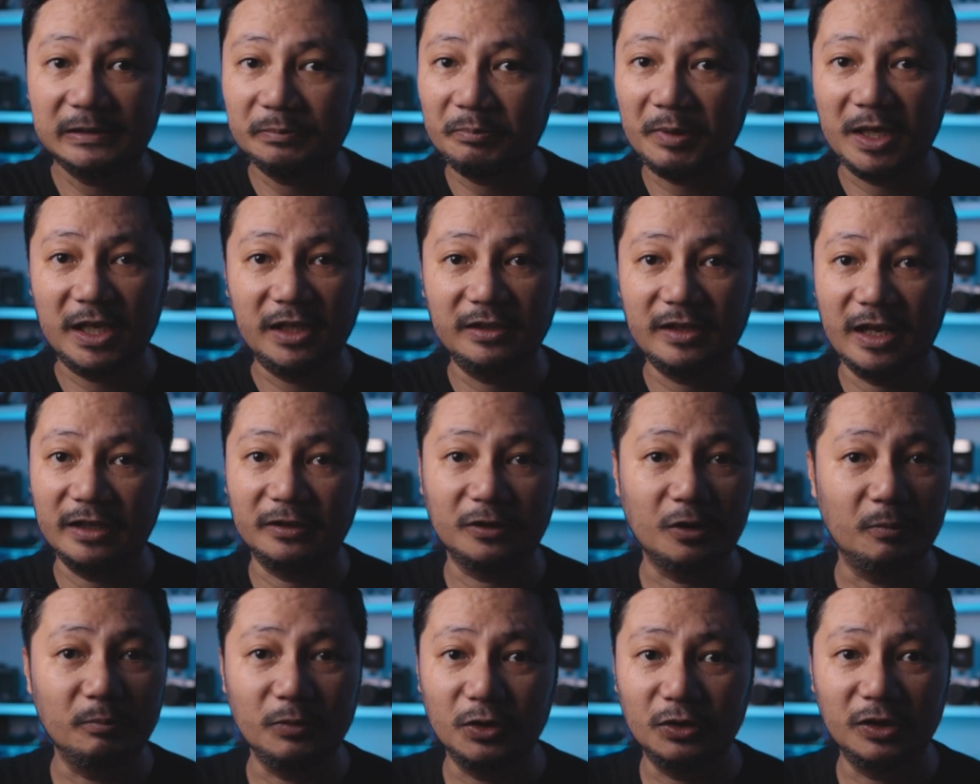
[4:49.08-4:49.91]
speed,
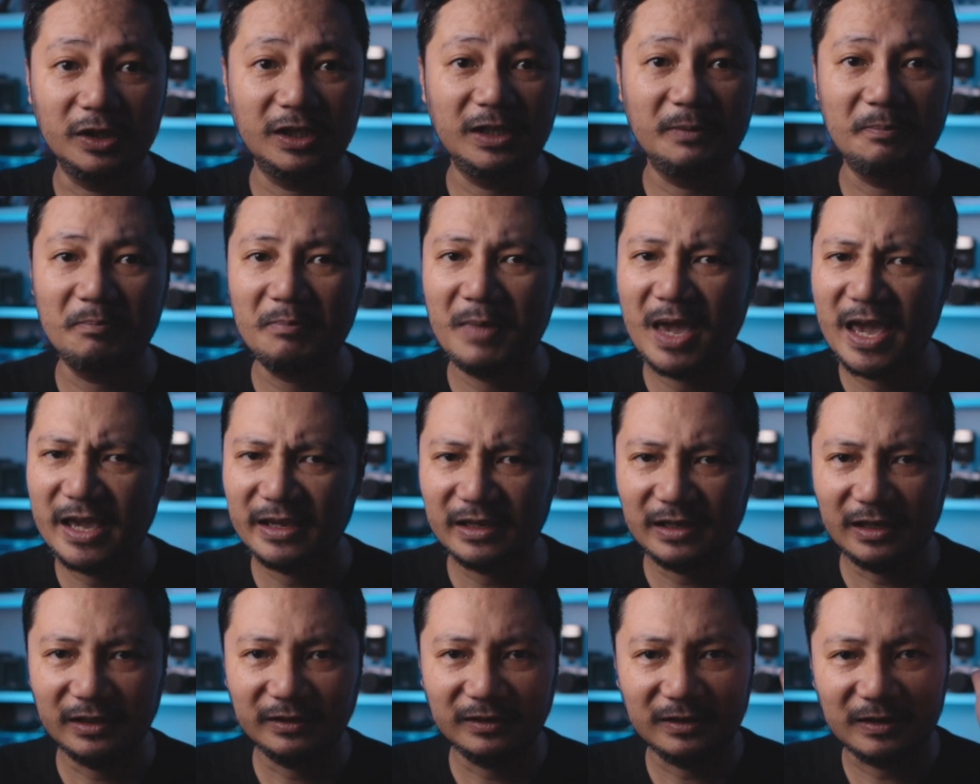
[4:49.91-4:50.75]
and community
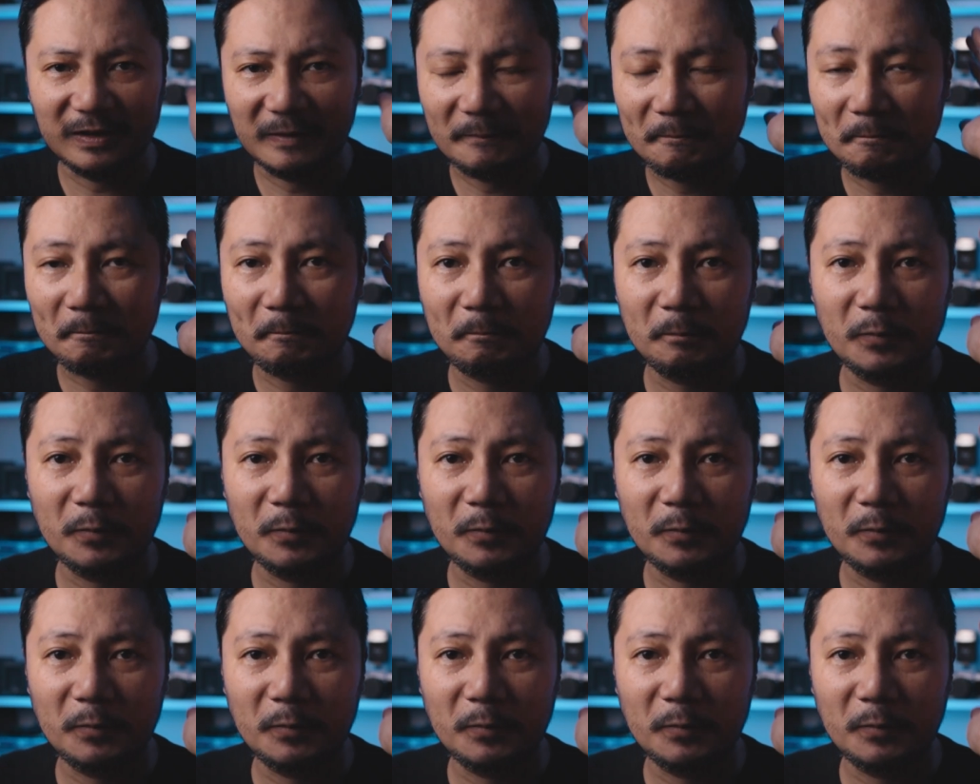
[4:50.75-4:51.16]
make it a